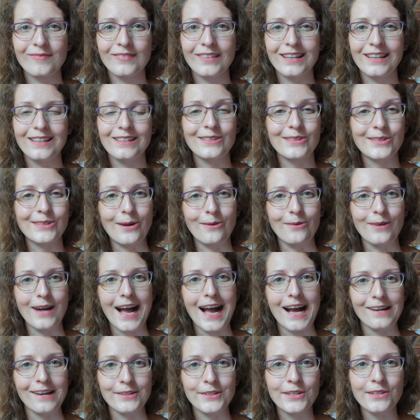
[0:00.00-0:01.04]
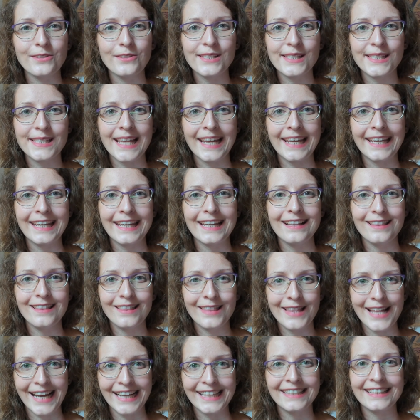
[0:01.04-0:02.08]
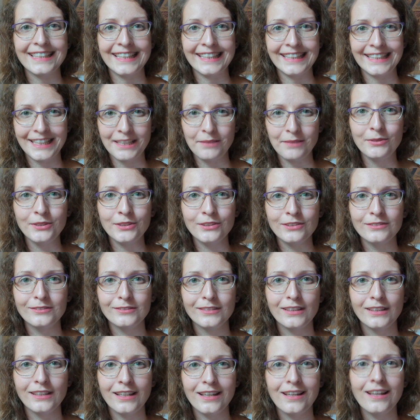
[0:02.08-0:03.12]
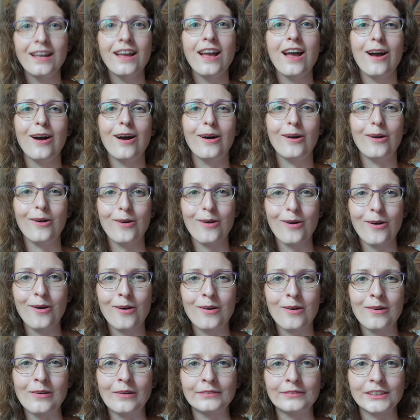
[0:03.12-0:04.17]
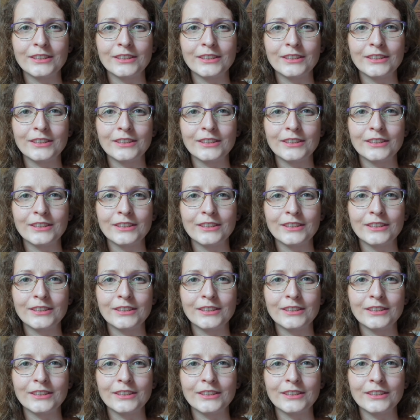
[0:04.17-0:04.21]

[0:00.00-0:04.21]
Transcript: So, how do you say light in Hebrew? Or.